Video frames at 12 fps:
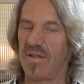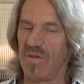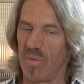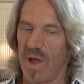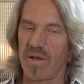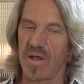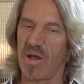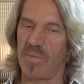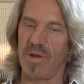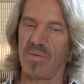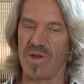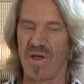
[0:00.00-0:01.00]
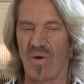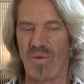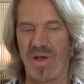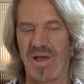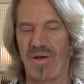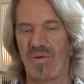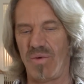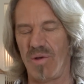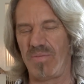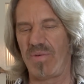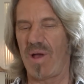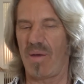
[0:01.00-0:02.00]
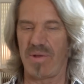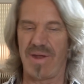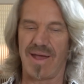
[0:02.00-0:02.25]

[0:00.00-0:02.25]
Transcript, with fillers: the record company would go, well, we're probably